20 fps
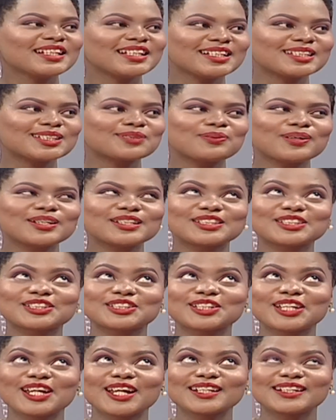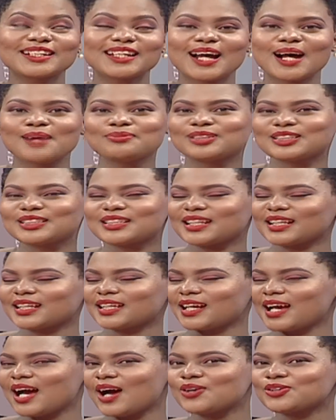This was shady. I'm just
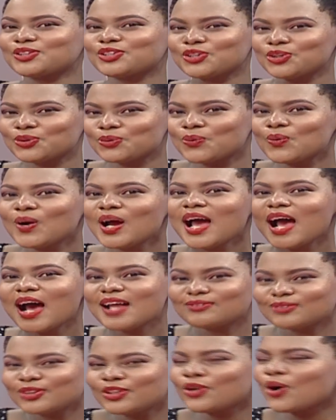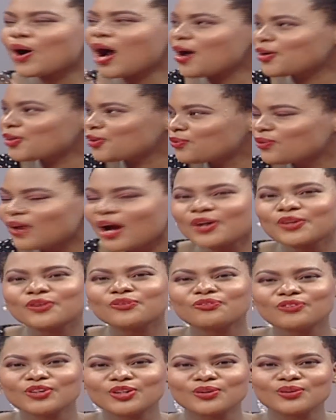thinking, how do you feel? How do you
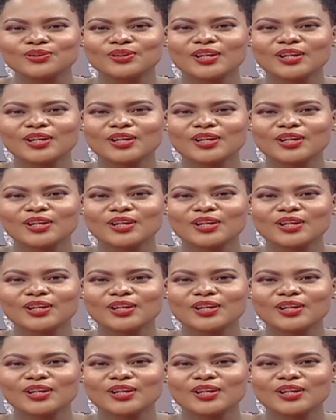feel?